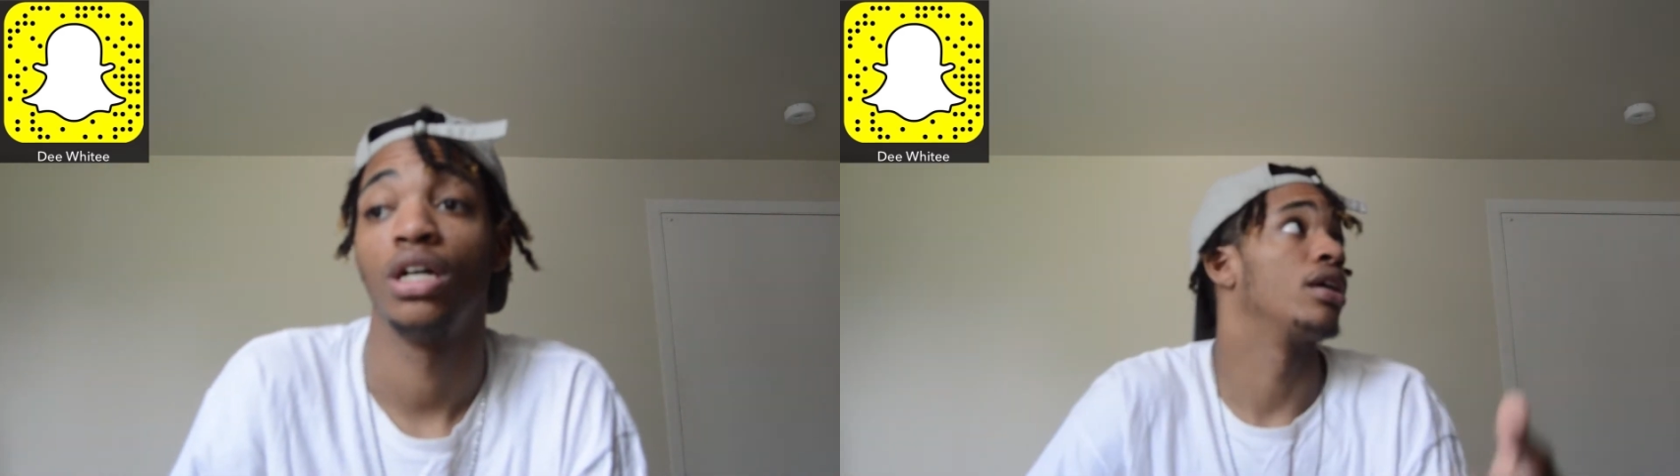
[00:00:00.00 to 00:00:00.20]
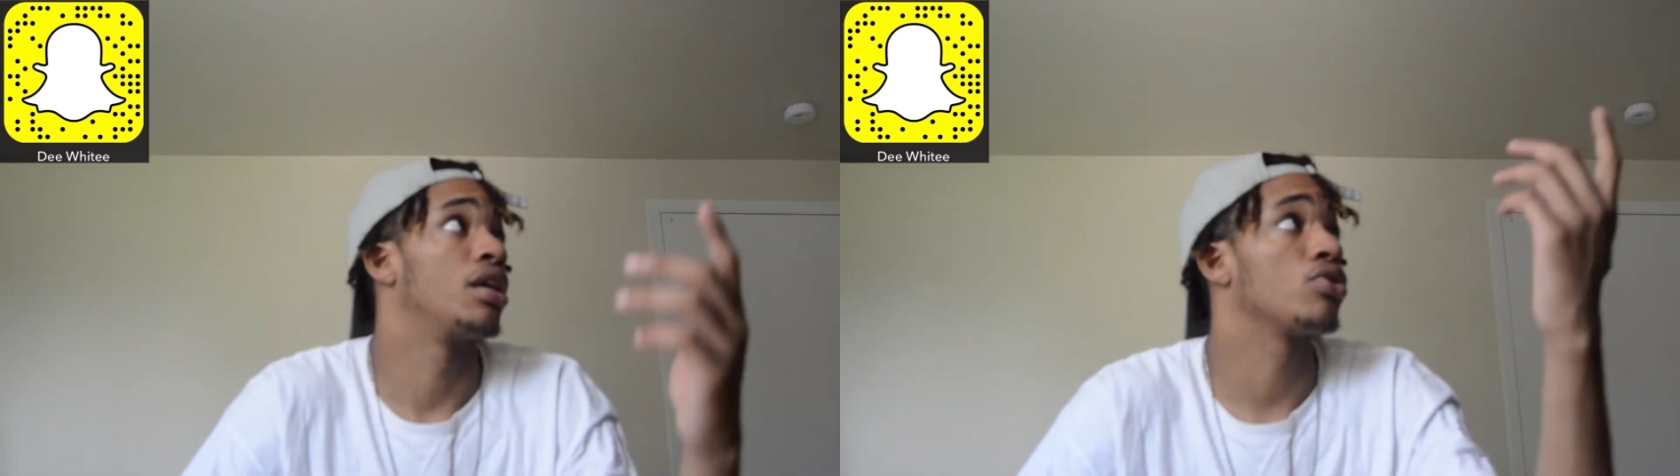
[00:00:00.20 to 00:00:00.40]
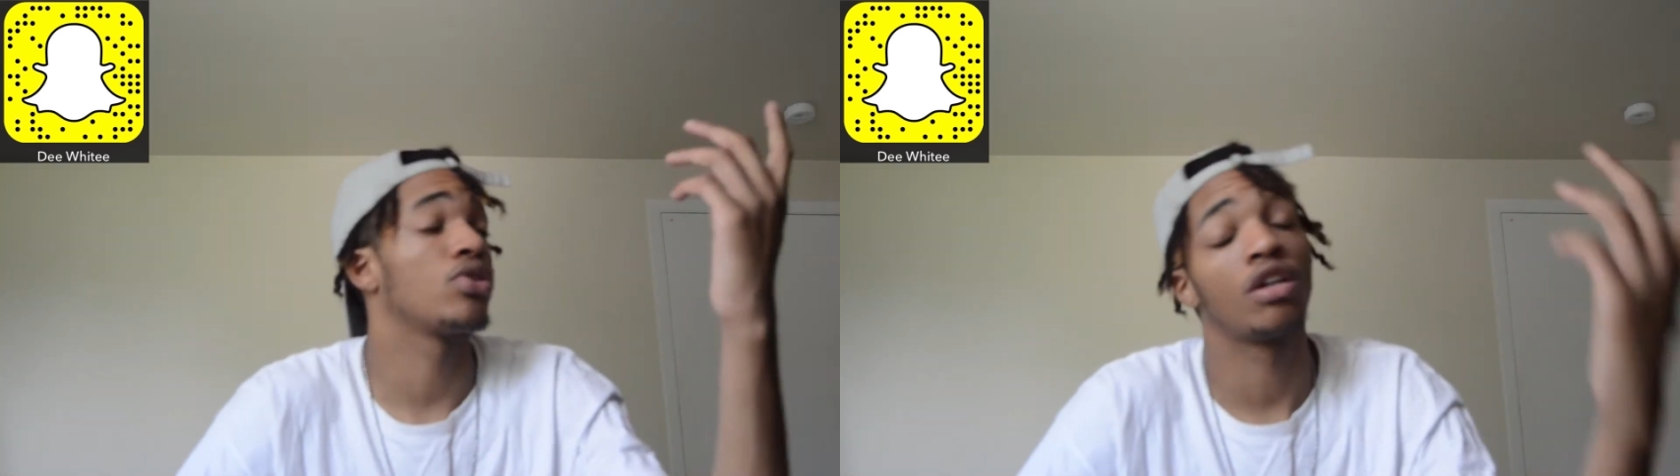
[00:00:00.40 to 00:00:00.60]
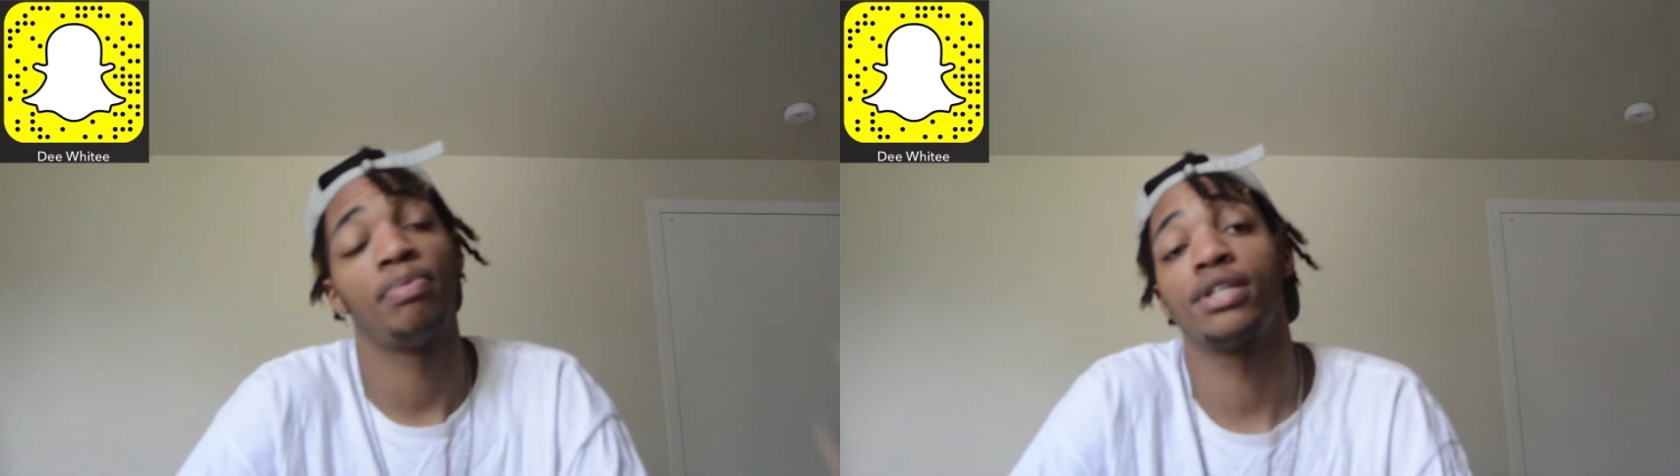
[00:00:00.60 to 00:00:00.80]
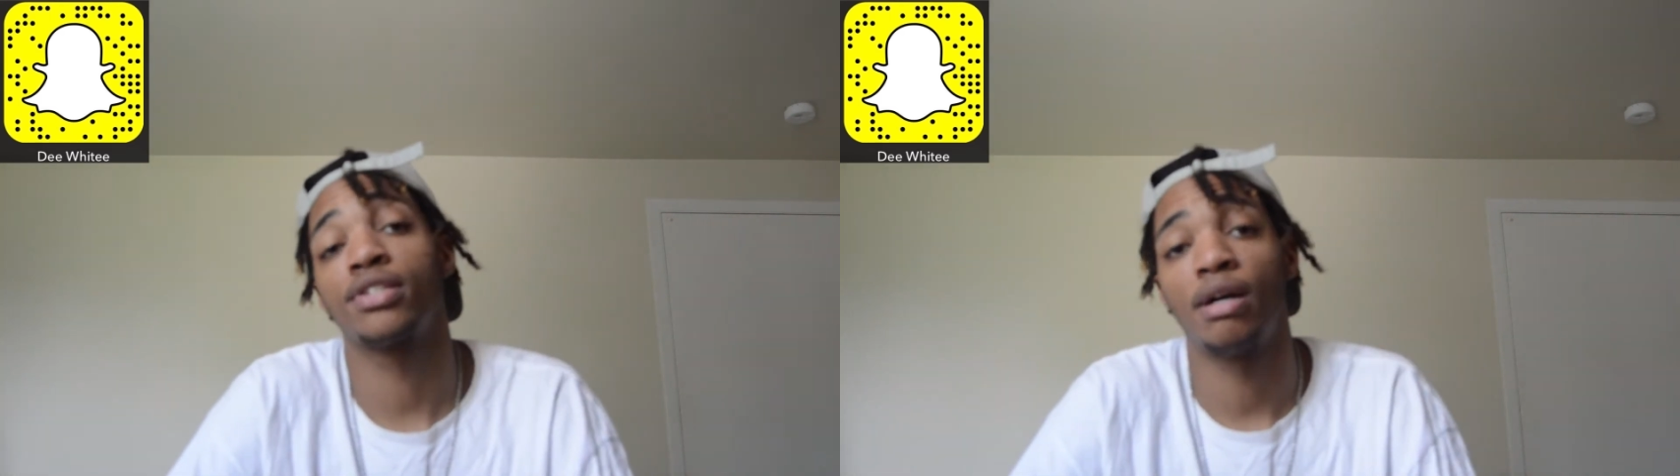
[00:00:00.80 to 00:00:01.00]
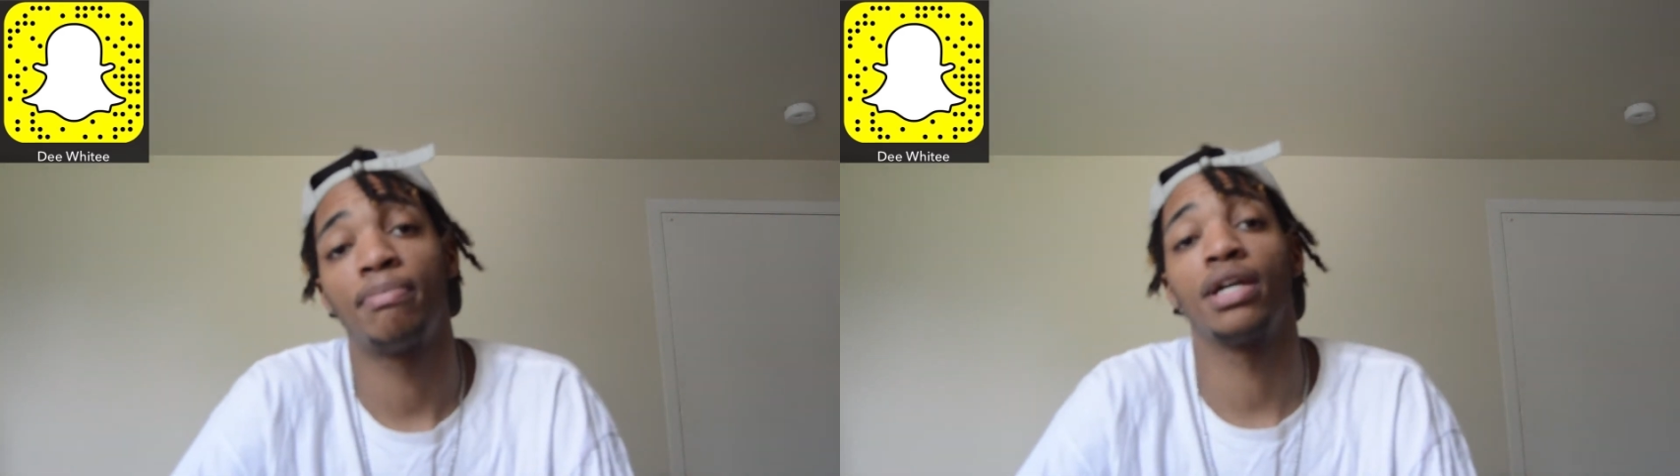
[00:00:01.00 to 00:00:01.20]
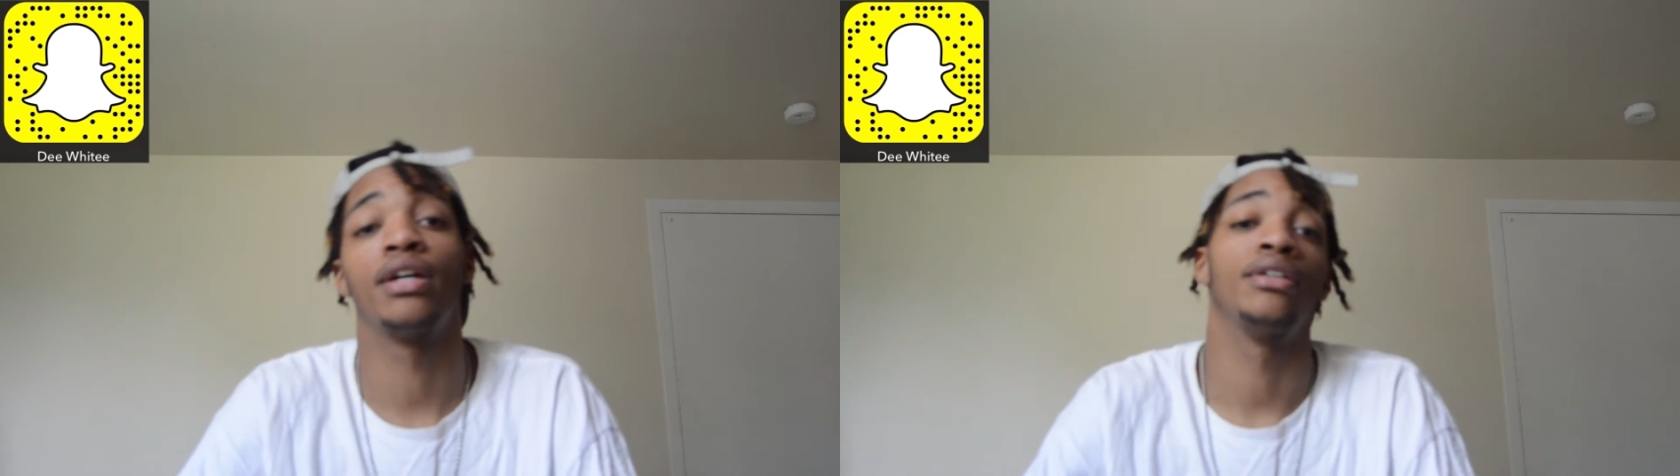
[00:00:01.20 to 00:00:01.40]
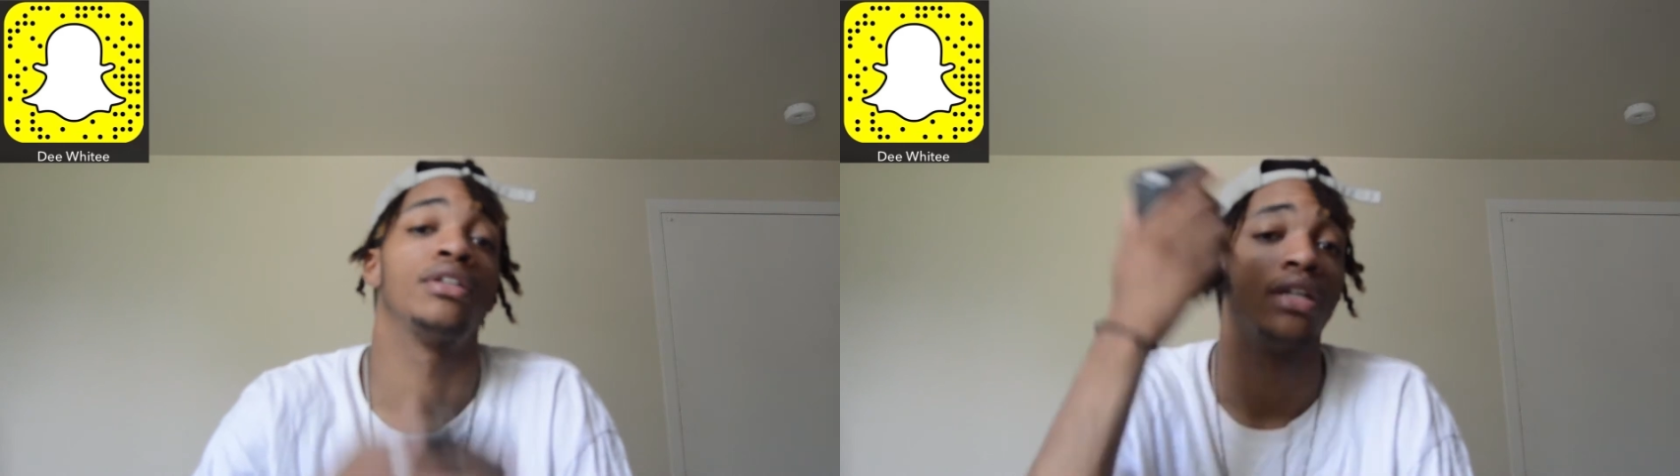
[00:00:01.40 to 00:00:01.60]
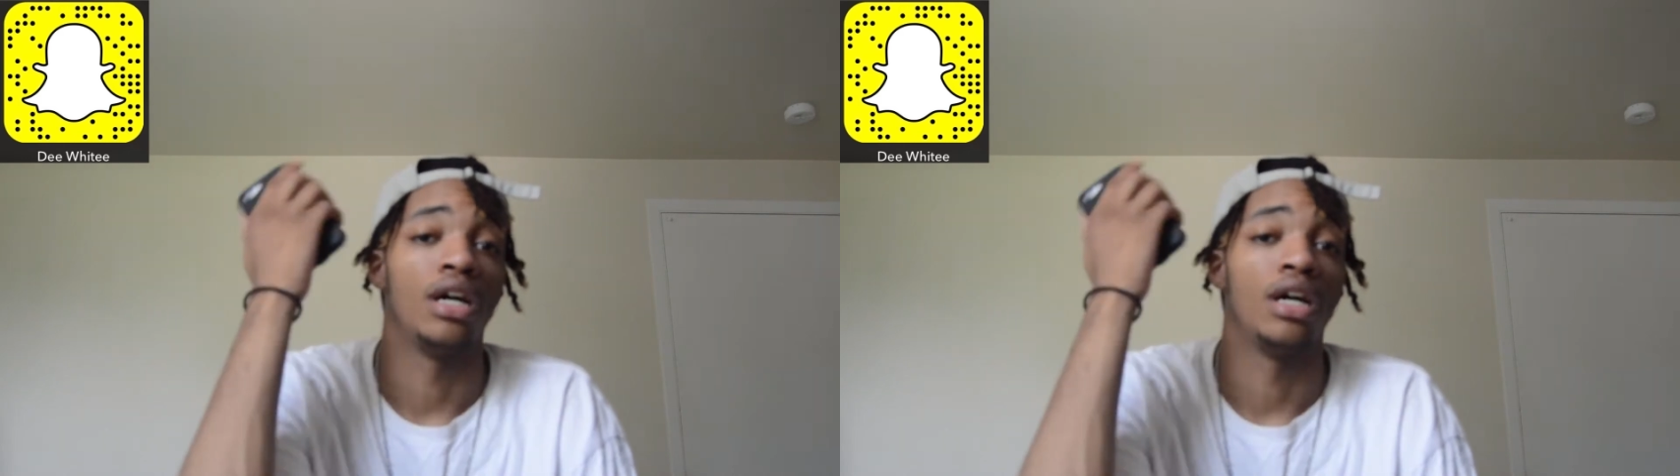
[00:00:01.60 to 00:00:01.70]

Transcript: Yeah, those are the places I've been.